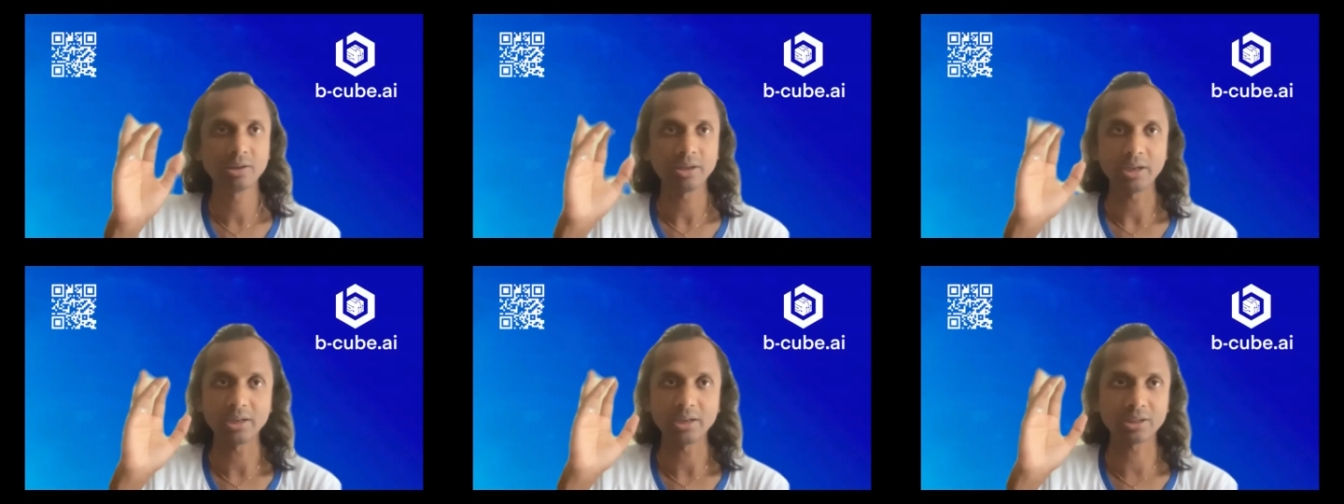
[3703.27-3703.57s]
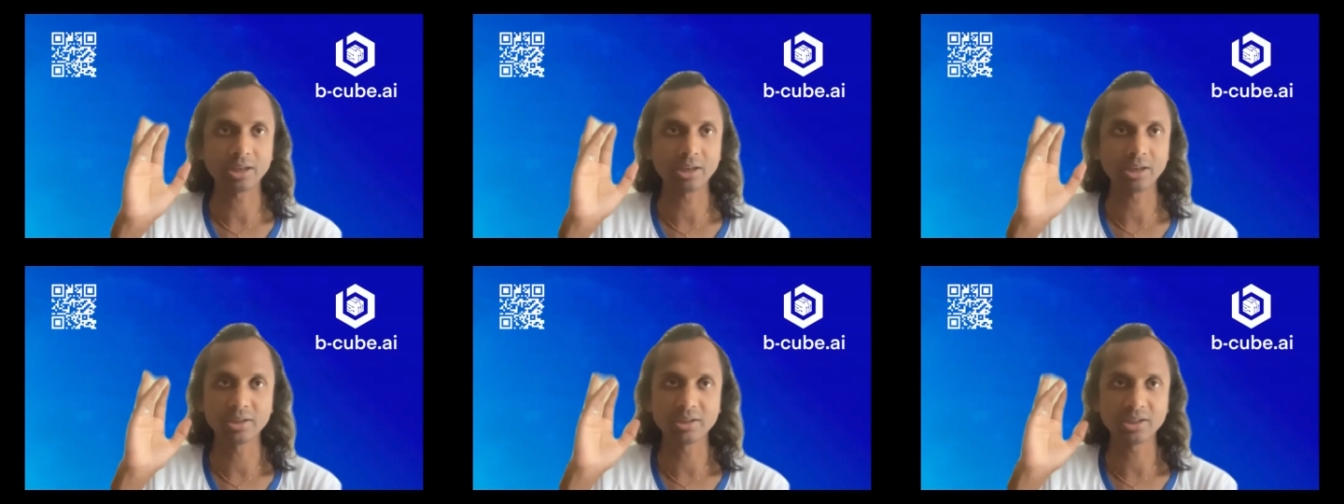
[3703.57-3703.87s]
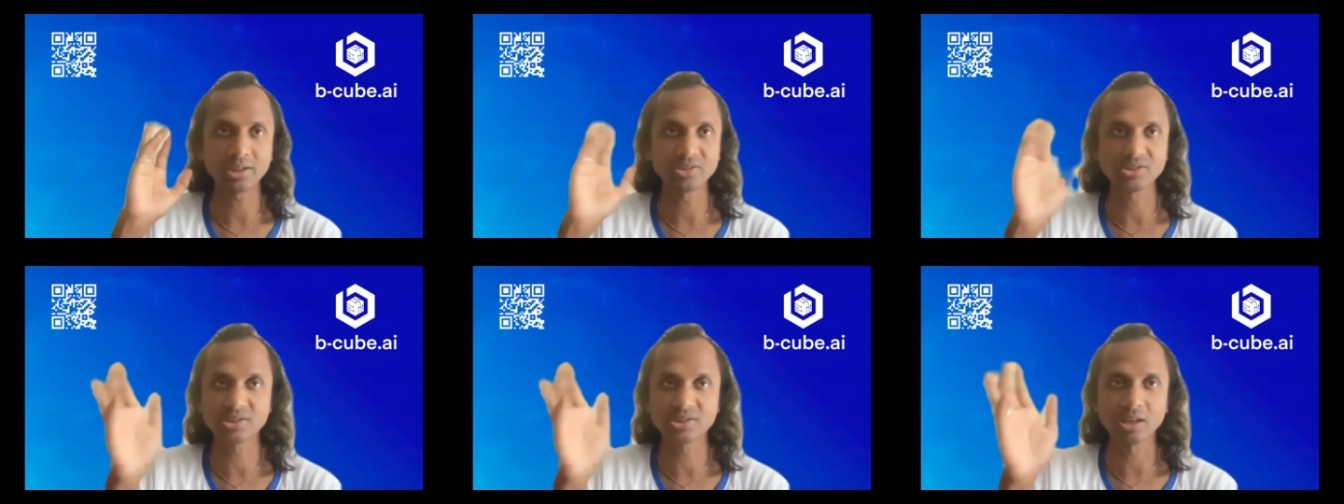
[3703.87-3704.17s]
It
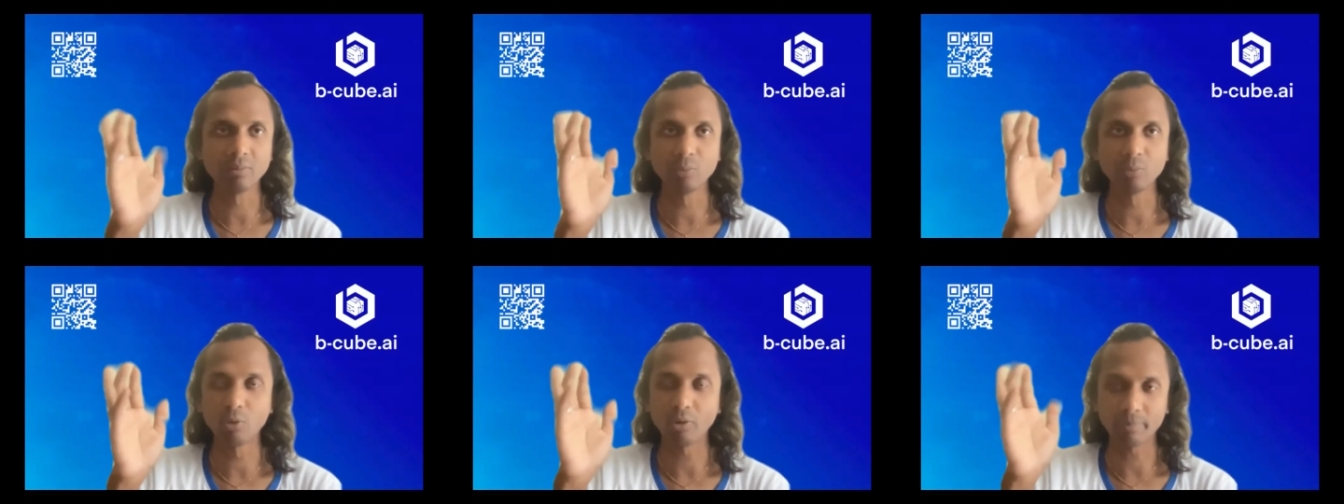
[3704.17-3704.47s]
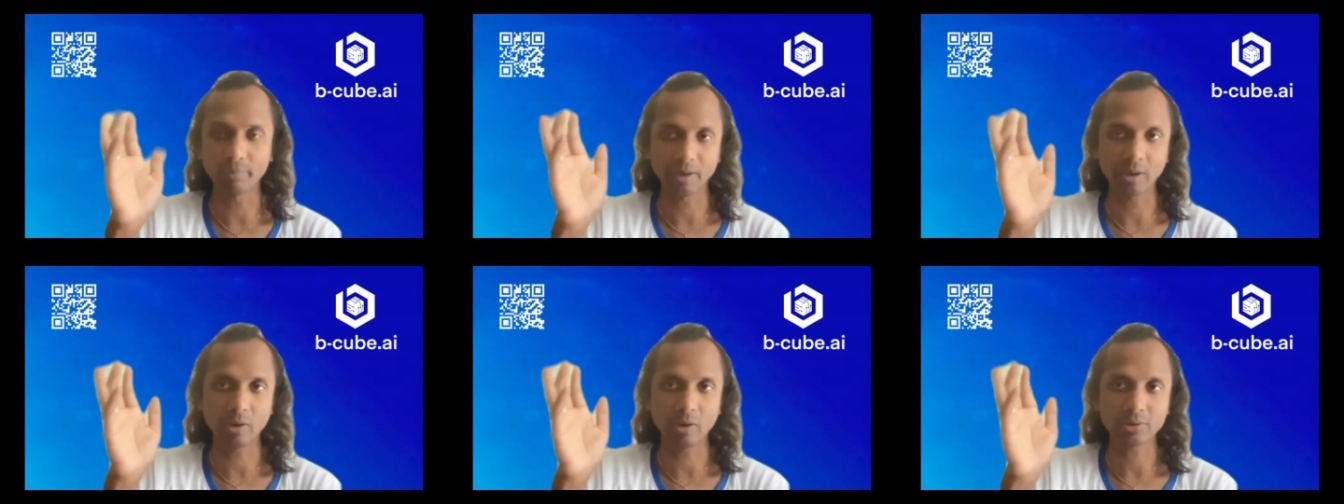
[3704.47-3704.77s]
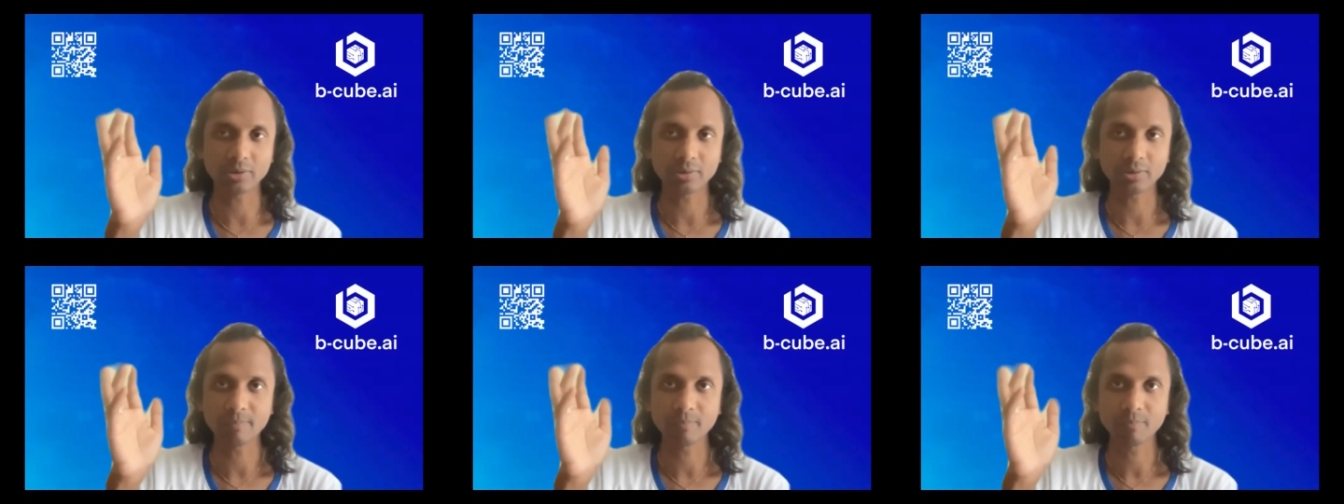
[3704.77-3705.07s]
can still move up a
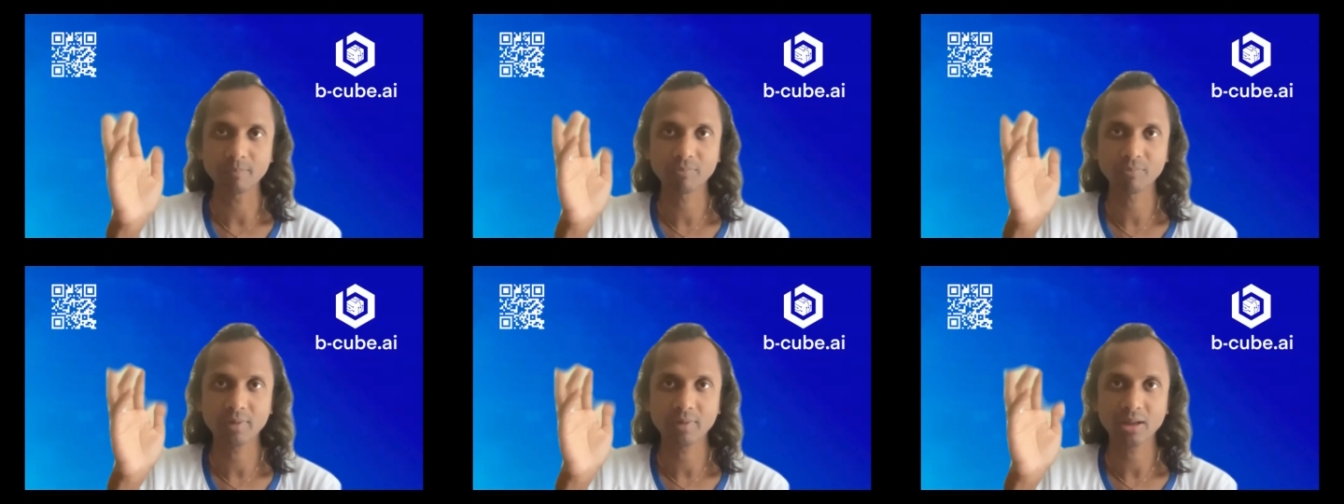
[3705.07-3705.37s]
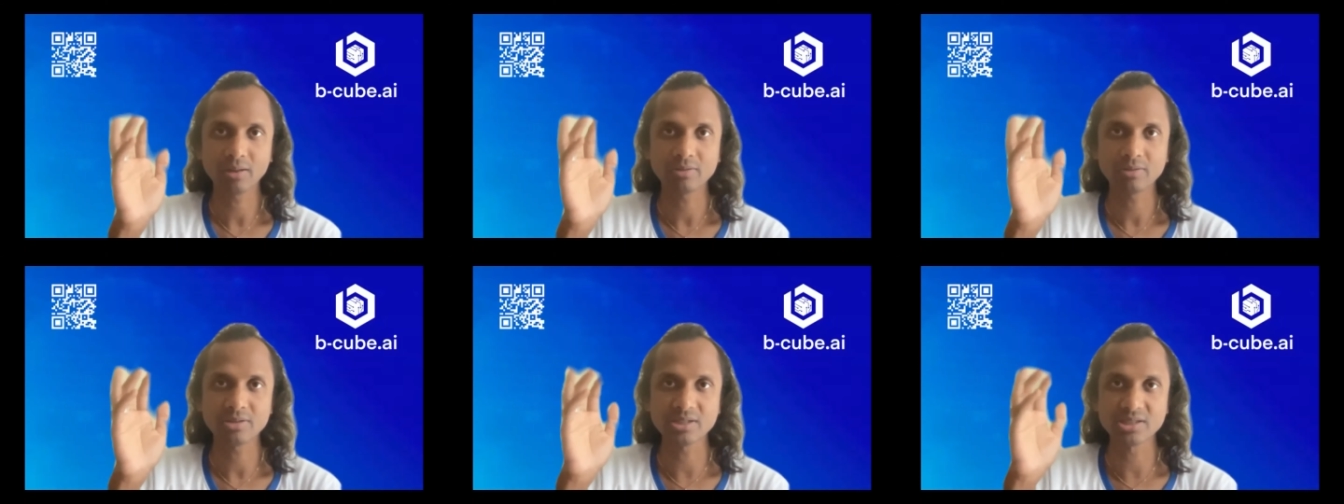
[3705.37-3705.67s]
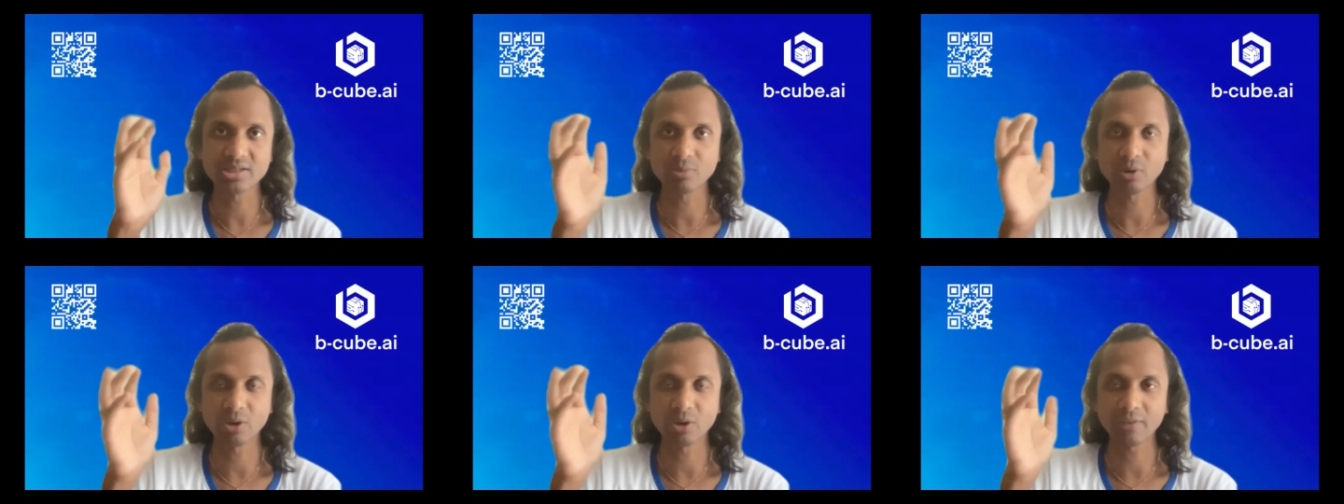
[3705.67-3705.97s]
lot. This
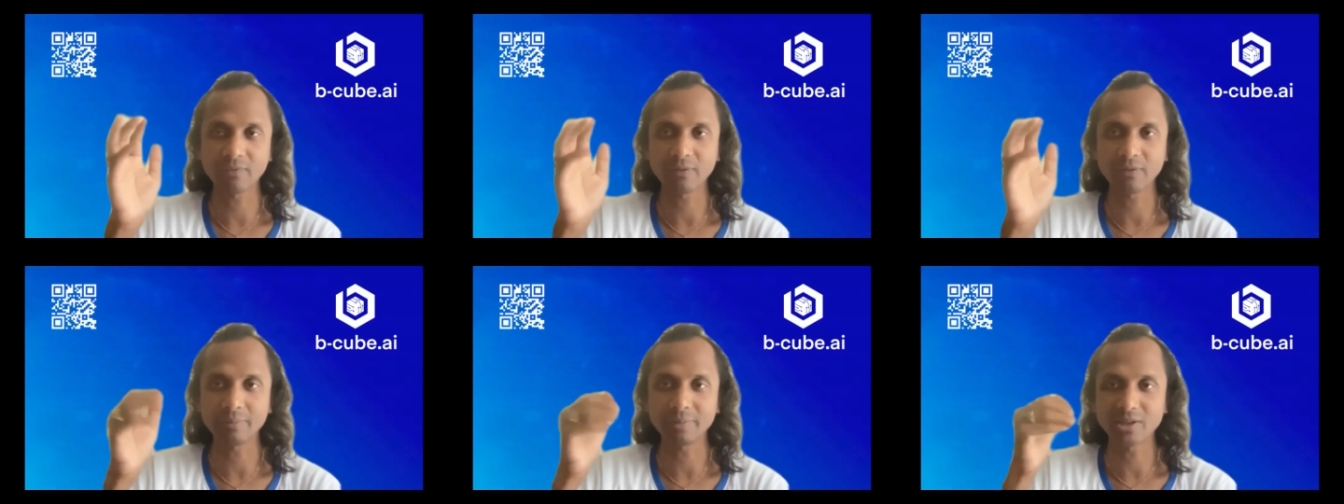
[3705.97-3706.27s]
is what I feel,